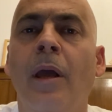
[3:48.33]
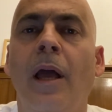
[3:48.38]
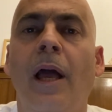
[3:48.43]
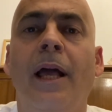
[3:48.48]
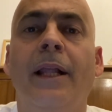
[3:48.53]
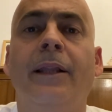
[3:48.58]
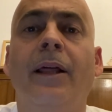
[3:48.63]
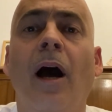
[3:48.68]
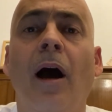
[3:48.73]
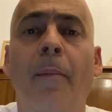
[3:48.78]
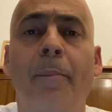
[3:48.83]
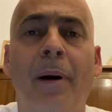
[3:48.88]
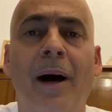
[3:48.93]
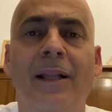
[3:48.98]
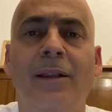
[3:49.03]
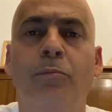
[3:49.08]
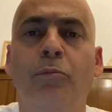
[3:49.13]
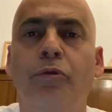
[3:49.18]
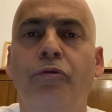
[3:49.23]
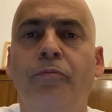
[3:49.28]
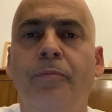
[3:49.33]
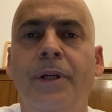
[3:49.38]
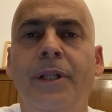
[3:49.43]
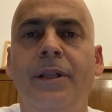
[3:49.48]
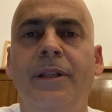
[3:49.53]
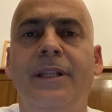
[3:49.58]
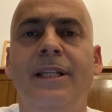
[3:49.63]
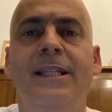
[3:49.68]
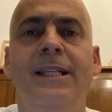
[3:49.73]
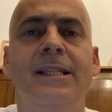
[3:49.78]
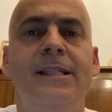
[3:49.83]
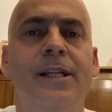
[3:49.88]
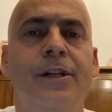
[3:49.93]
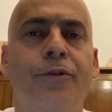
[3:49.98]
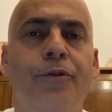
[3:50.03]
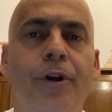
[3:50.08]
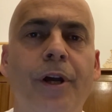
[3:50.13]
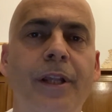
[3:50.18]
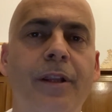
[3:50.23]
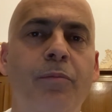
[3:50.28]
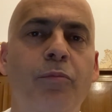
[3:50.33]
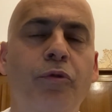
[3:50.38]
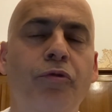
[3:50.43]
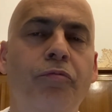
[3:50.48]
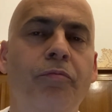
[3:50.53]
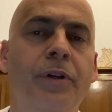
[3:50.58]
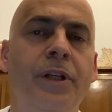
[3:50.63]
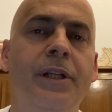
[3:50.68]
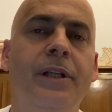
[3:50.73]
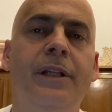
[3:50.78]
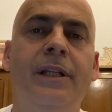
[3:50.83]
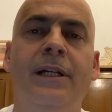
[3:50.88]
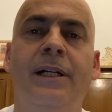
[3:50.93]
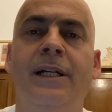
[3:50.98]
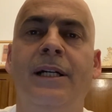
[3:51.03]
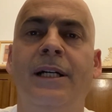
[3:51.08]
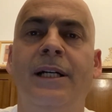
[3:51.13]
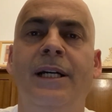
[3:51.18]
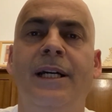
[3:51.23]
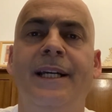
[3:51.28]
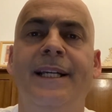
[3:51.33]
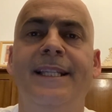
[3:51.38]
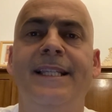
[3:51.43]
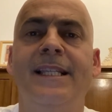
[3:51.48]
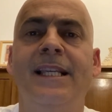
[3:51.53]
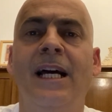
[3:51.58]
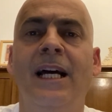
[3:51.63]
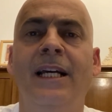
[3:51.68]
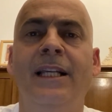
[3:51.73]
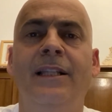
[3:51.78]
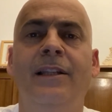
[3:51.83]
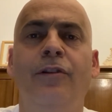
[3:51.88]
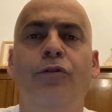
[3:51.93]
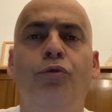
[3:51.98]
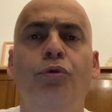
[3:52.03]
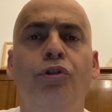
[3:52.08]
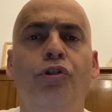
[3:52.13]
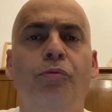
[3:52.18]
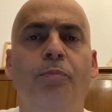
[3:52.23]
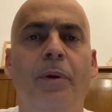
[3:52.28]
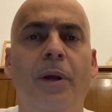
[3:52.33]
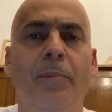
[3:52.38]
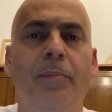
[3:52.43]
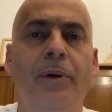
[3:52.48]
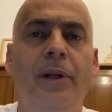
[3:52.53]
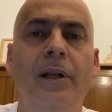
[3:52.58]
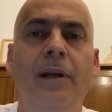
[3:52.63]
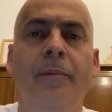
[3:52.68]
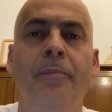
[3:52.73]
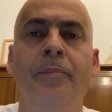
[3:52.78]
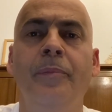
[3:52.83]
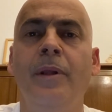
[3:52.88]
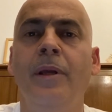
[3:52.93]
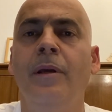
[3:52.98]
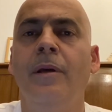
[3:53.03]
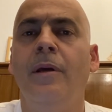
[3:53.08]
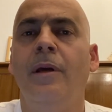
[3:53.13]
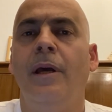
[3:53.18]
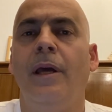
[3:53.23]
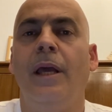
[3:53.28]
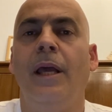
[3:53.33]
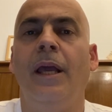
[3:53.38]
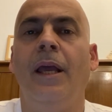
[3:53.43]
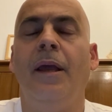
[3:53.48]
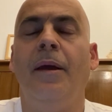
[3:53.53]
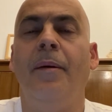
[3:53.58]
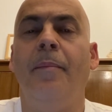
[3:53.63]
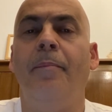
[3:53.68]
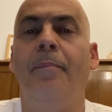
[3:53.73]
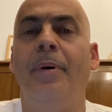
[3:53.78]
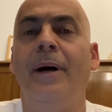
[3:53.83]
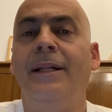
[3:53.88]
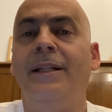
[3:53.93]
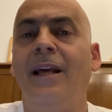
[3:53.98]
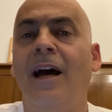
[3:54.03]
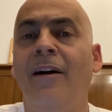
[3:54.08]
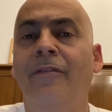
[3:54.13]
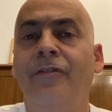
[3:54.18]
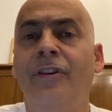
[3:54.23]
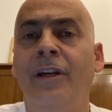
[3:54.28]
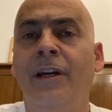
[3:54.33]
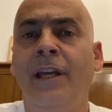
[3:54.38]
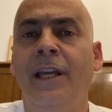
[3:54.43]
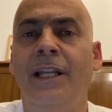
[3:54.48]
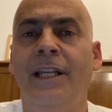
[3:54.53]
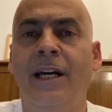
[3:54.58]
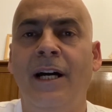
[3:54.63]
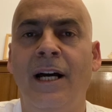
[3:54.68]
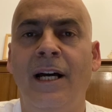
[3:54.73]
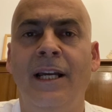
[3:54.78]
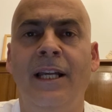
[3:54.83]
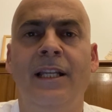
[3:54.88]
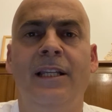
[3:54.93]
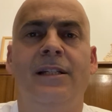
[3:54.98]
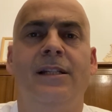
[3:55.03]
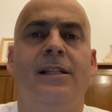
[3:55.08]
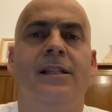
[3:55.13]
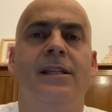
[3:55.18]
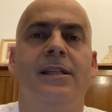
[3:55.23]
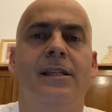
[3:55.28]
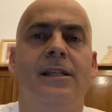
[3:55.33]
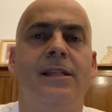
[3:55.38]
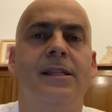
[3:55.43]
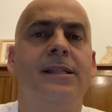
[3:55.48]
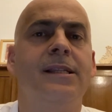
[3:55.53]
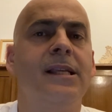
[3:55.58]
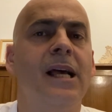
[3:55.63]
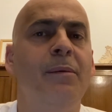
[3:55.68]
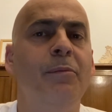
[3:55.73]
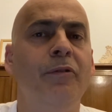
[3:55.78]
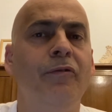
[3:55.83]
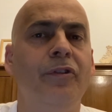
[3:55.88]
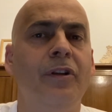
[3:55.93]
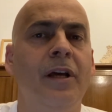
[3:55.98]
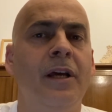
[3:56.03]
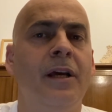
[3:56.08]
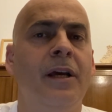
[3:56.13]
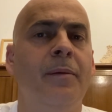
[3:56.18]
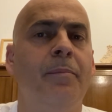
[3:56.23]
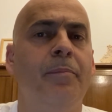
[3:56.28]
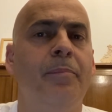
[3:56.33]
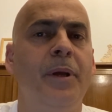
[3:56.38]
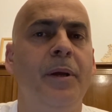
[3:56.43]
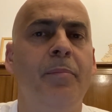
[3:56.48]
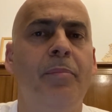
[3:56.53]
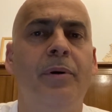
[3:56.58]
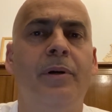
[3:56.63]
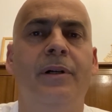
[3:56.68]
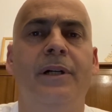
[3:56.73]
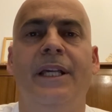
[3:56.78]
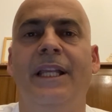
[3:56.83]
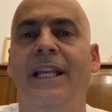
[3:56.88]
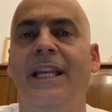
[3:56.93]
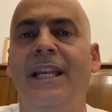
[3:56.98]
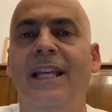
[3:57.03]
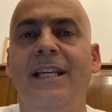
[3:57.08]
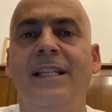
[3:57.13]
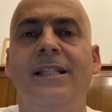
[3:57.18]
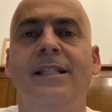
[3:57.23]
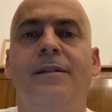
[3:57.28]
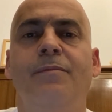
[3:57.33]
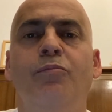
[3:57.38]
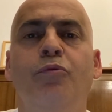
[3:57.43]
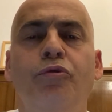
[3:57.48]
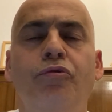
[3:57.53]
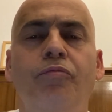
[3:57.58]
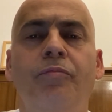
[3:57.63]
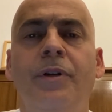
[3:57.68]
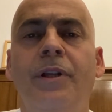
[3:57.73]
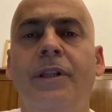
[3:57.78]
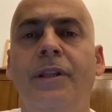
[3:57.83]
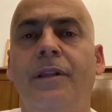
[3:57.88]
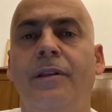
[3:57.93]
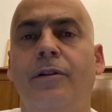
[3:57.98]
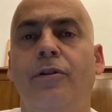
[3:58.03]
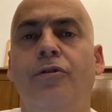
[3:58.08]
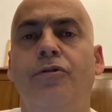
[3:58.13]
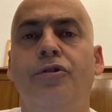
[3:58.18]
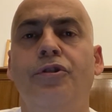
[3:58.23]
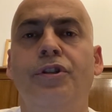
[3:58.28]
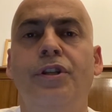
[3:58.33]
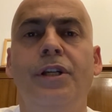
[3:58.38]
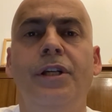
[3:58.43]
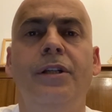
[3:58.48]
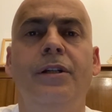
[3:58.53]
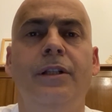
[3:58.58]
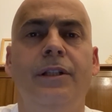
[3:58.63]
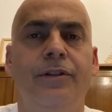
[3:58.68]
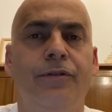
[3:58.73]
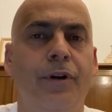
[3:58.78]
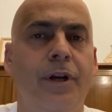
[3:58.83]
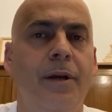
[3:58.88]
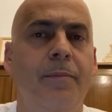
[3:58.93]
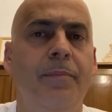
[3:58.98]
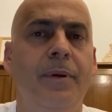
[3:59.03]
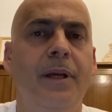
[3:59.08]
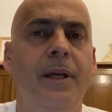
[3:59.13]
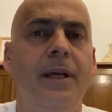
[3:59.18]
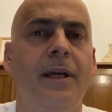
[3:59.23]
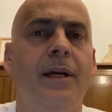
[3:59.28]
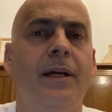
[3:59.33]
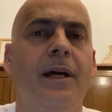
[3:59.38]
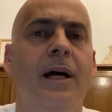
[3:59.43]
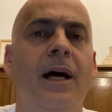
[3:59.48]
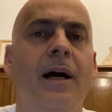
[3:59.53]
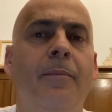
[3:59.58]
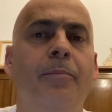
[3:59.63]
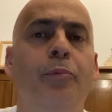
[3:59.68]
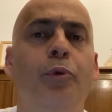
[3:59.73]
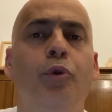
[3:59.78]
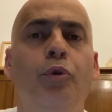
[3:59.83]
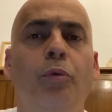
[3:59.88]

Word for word: and Chabad movement. This is a great movement uh, inside the Jewish people. Uh, but after he died, some of the people in this movement consider the Rebbe um,